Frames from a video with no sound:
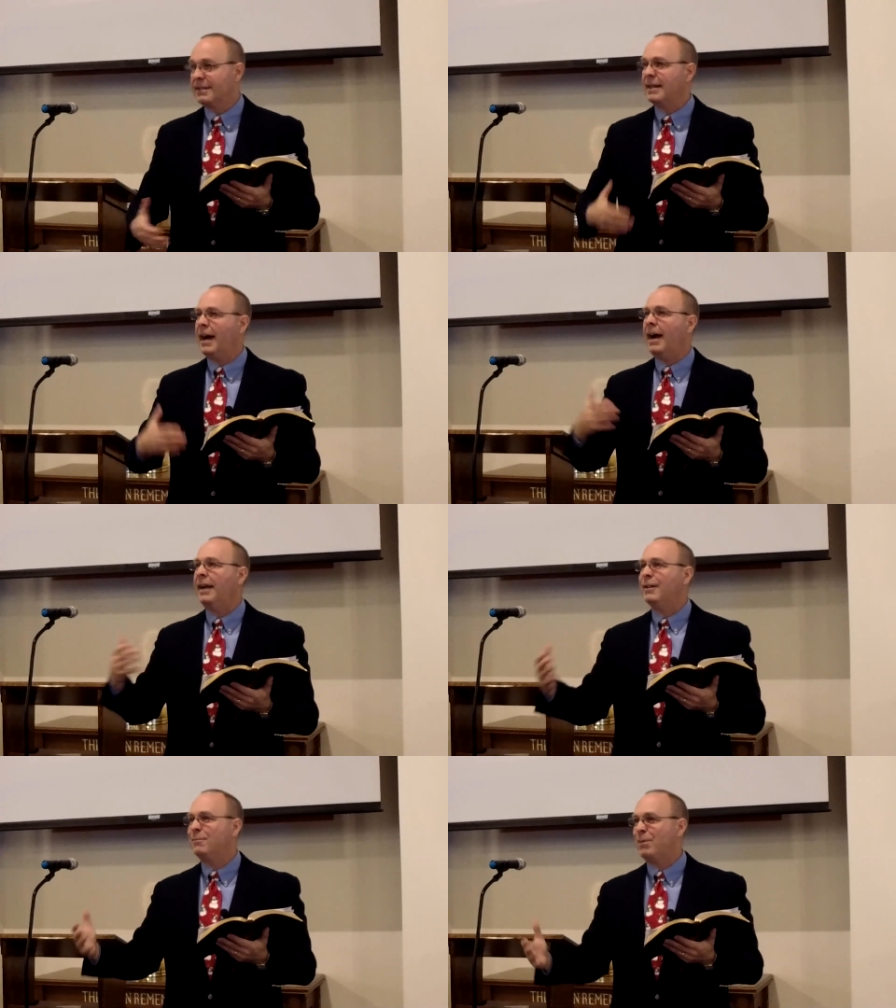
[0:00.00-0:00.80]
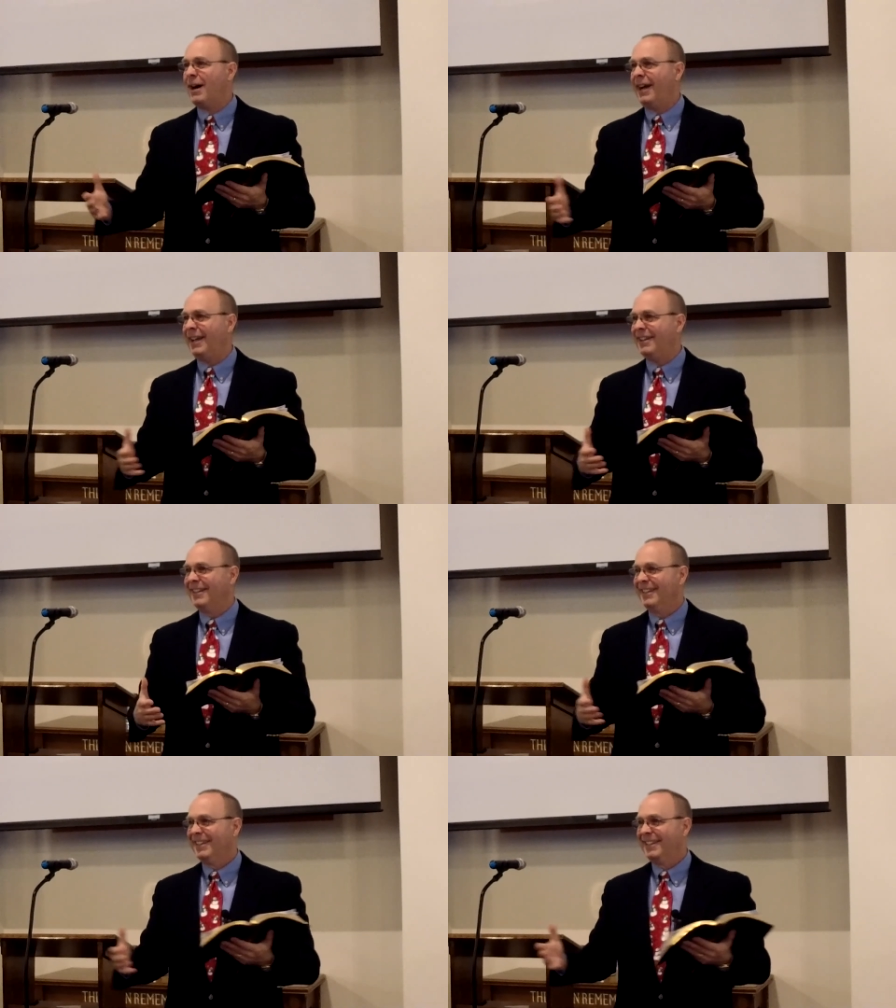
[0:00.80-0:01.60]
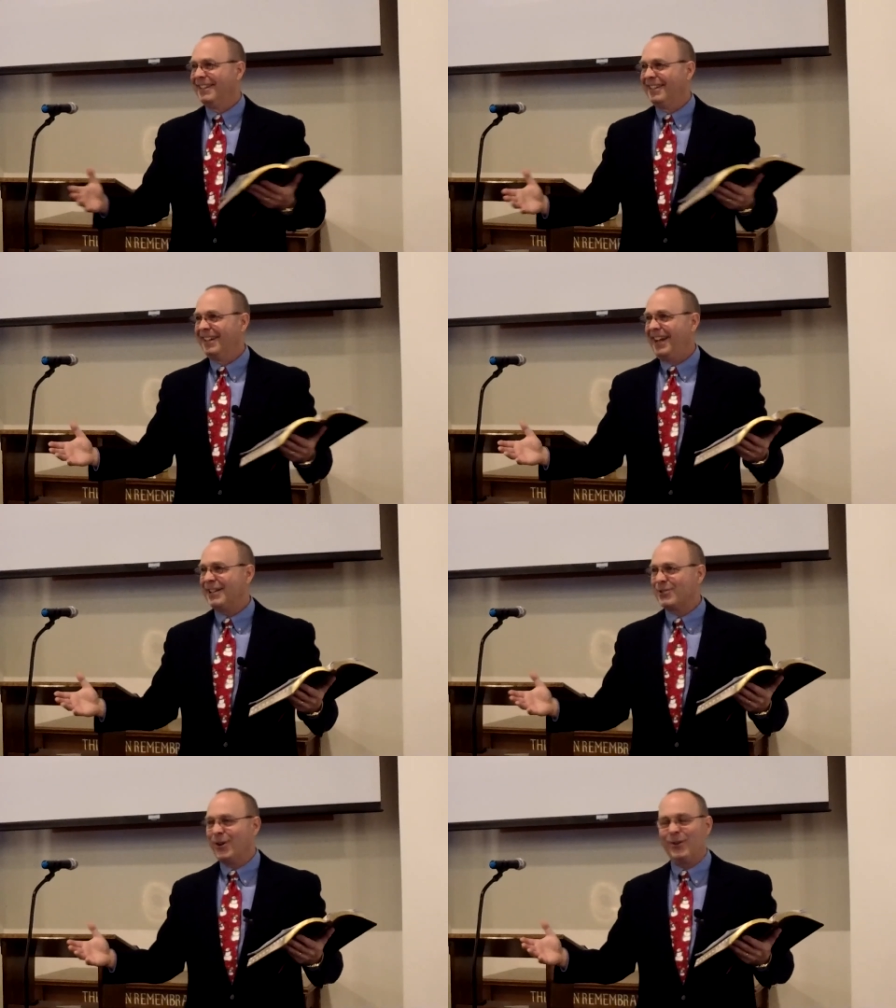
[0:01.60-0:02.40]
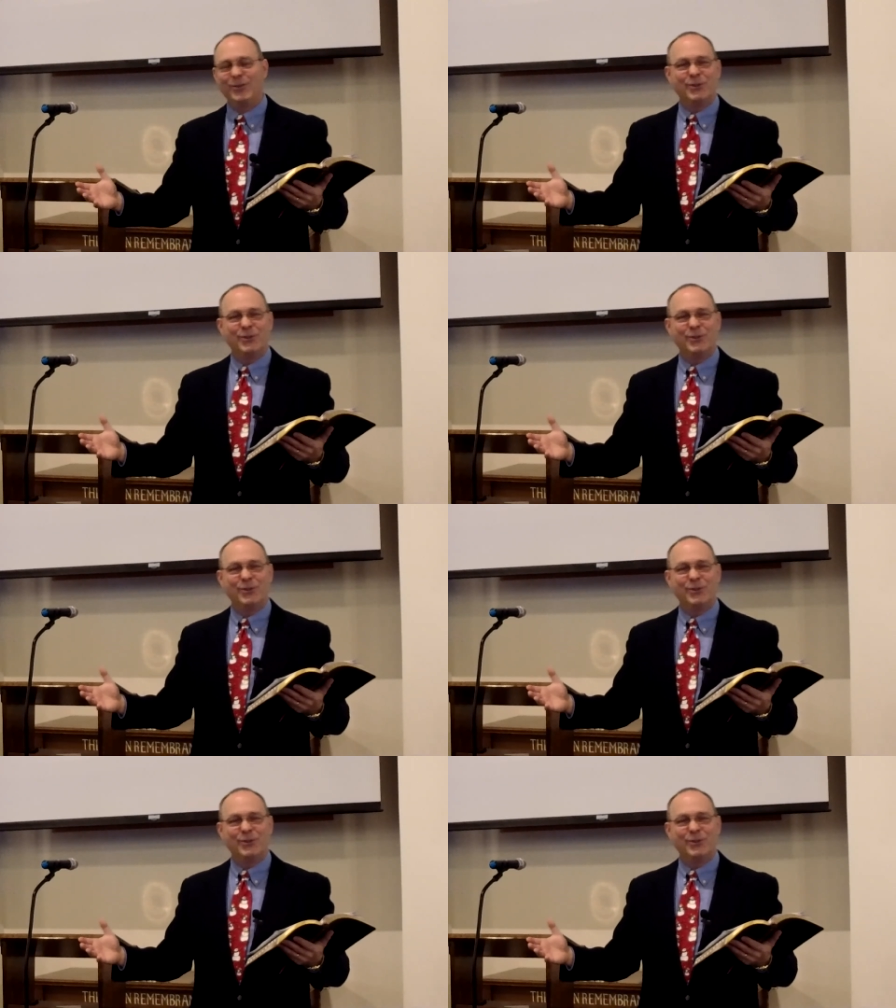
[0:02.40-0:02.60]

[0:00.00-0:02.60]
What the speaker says: is guided by it, has all